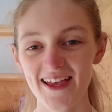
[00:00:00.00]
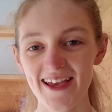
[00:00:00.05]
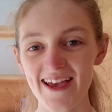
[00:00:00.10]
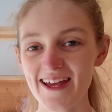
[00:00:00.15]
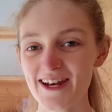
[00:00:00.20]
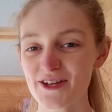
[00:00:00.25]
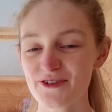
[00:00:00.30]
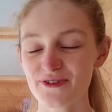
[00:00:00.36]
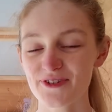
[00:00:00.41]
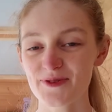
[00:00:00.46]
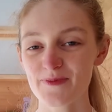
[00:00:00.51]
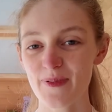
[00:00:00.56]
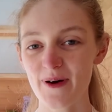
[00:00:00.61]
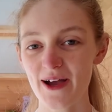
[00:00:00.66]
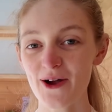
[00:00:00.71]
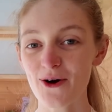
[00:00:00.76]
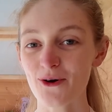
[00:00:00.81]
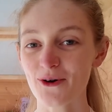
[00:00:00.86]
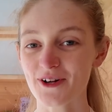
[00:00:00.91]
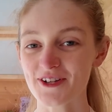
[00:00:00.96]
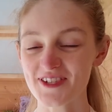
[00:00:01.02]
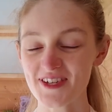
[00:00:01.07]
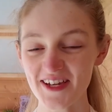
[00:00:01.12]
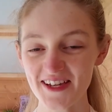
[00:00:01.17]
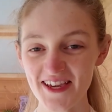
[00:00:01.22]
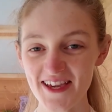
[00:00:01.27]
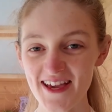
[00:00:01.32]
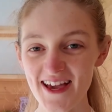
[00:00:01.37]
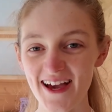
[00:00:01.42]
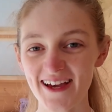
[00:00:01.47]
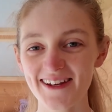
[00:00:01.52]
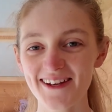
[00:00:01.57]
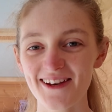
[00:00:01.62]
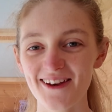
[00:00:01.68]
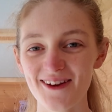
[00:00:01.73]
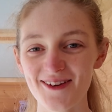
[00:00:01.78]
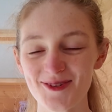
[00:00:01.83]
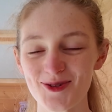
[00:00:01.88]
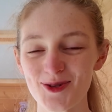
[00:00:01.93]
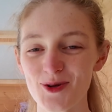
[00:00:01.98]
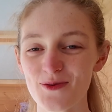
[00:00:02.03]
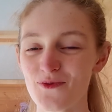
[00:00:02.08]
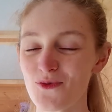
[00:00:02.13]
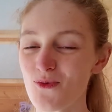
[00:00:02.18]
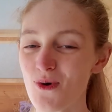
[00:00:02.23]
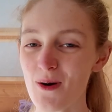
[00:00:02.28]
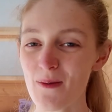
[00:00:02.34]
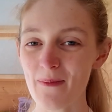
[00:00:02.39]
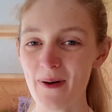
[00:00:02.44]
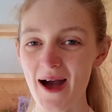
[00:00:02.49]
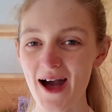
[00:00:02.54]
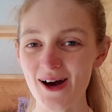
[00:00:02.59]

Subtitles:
Illustrated by Okacheki and Last Soul for £1.